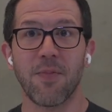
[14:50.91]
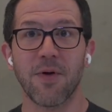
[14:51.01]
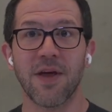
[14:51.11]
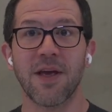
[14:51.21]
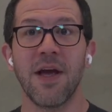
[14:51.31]
But
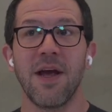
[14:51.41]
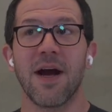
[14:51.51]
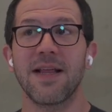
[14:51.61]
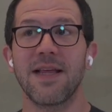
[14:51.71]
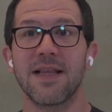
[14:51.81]
like,
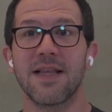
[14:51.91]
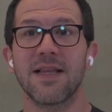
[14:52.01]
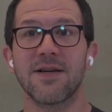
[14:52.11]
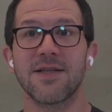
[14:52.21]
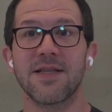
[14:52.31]
I think that
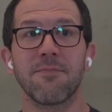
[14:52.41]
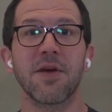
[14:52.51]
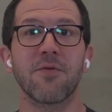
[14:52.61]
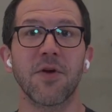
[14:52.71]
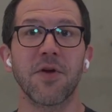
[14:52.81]
there's
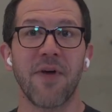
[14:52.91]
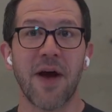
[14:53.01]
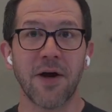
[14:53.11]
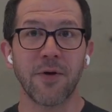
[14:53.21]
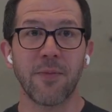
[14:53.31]
something really
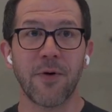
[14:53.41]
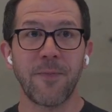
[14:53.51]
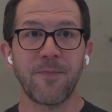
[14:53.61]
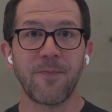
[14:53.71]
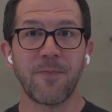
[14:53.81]

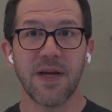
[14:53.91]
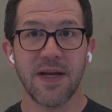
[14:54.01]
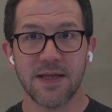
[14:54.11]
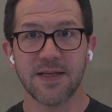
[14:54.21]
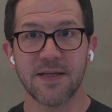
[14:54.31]
valuable
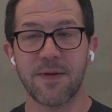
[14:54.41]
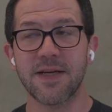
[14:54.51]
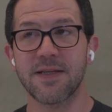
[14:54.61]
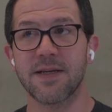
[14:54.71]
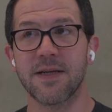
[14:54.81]
in this
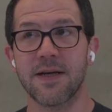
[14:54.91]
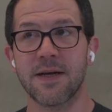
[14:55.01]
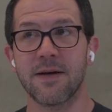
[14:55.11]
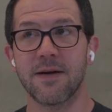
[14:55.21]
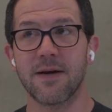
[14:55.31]
space,
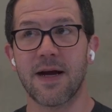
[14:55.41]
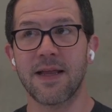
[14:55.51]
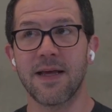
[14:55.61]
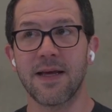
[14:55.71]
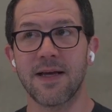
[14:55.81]
and I
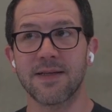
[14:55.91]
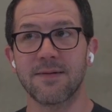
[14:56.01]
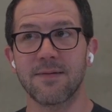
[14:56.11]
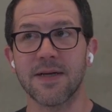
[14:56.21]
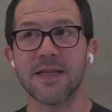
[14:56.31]
think
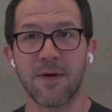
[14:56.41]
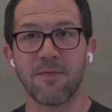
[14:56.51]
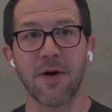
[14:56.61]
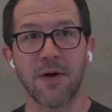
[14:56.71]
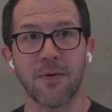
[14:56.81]
it's been
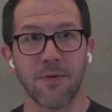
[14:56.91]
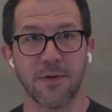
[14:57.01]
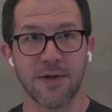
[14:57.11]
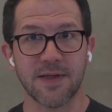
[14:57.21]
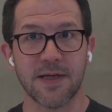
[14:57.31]
very cool
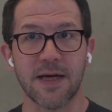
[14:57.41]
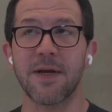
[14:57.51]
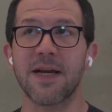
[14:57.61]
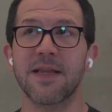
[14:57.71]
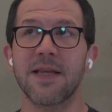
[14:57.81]
to see. I
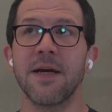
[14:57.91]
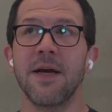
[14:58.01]
mean, I think